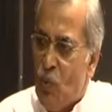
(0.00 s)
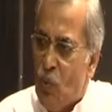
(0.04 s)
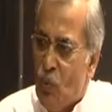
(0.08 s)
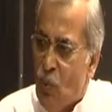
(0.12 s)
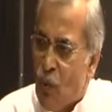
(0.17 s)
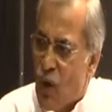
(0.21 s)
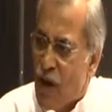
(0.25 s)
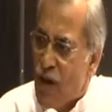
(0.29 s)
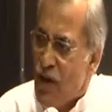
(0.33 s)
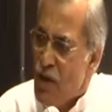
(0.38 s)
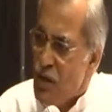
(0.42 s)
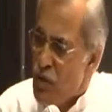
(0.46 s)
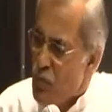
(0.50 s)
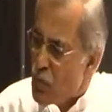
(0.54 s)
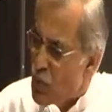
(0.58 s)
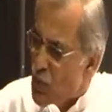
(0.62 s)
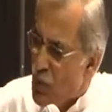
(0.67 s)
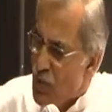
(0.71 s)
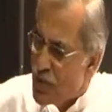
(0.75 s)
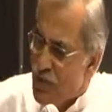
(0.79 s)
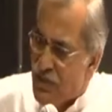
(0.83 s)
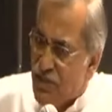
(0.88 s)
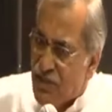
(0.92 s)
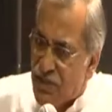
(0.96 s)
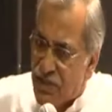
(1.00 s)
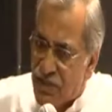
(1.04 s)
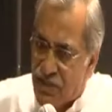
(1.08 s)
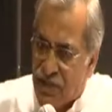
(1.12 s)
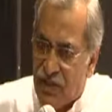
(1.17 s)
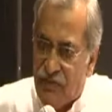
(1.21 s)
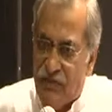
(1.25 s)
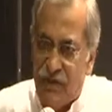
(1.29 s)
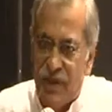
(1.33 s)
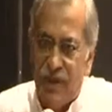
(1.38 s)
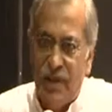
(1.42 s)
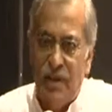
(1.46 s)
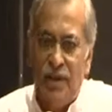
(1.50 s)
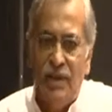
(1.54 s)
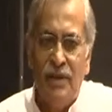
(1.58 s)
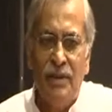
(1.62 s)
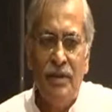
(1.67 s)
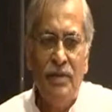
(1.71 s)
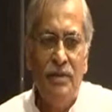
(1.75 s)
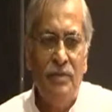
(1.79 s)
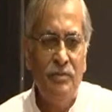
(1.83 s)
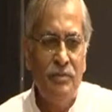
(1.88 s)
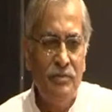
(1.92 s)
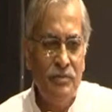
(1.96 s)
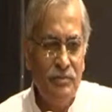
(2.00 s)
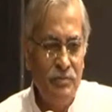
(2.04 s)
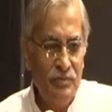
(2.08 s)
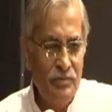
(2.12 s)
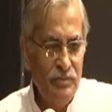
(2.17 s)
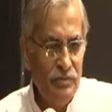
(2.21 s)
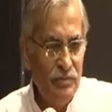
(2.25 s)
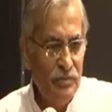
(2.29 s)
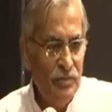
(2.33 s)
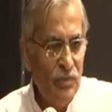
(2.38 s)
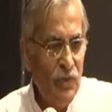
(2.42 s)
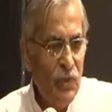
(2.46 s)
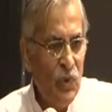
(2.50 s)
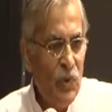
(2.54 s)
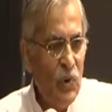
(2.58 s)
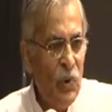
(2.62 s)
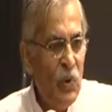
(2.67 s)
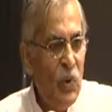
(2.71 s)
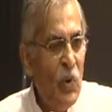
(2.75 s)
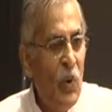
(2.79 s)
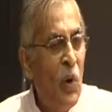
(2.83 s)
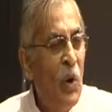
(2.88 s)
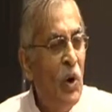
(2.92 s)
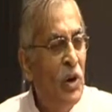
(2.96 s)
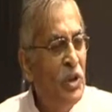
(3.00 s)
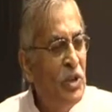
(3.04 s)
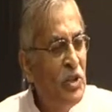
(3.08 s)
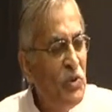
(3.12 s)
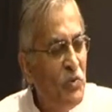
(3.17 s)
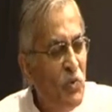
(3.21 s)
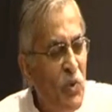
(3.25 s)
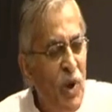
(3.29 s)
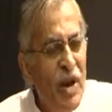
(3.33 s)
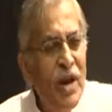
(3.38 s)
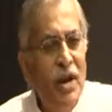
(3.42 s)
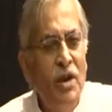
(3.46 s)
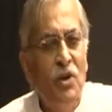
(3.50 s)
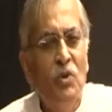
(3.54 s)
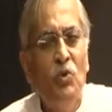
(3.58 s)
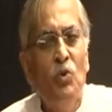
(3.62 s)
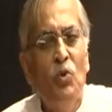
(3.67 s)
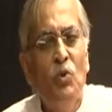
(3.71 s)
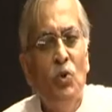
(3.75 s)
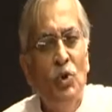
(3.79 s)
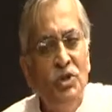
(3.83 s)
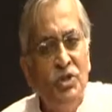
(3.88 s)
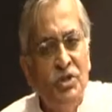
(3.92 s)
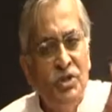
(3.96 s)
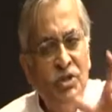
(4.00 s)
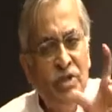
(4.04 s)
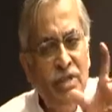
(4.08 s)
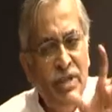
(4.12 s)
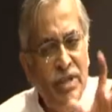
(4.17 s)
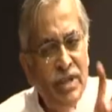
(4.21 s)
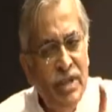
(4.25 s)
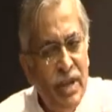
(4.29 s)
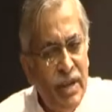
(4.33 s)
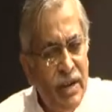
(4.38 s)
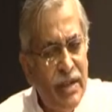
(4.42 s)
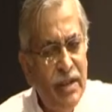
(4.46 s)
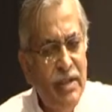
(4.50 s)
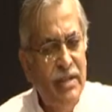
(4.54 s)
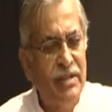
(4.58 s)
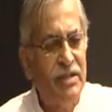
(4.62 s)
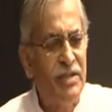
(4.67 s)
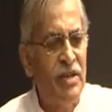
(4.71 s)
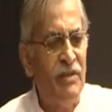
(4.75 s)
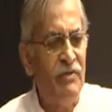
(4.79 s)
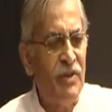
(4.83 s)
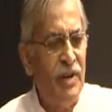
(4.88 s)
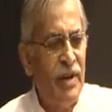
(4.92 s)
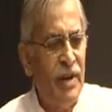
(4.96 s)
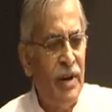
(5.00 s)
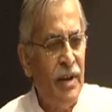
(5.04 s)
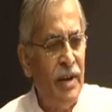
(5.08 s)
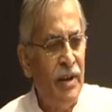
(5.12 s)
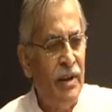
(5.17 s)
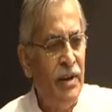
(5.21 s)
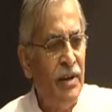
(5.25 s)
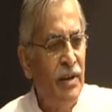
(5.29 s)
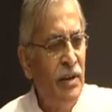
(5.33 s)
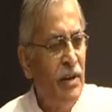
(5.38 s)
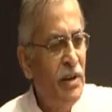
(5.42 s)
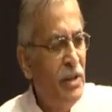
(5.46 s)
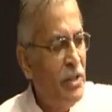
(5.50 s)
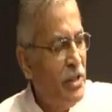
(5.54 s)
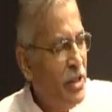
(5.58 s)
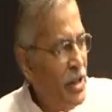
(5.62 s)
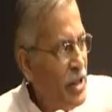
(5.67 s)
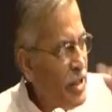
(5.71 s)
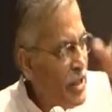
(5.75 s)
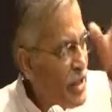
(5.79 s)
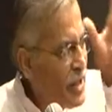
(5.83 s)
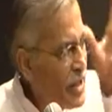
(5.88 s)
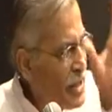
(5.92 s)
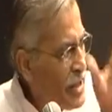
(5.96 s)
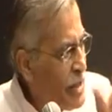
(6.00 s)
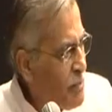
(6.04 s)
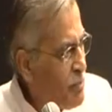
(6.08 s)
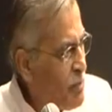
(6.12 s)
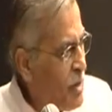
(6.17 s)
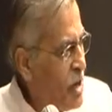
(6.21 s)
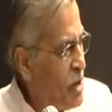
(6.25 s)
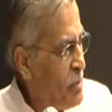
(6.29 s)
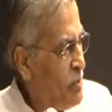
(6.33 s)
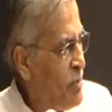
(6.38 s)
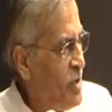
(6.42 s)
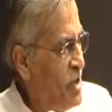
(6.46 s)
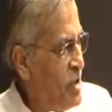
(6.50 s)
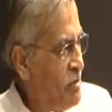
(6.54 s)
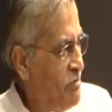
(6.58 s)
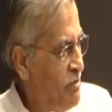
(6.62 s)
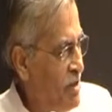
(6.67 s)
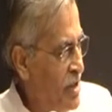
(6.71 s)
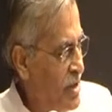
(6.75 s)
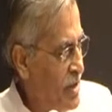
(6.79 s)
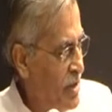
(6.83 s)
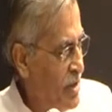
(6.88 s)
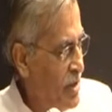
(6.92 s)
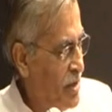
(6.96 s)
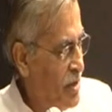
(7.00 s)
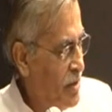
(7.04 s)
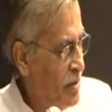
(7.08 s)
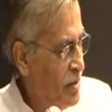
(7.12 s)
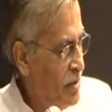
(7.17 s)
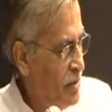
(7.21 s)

one who is the sufferer, or the one who is neither the sufferer, neither the perpetrator,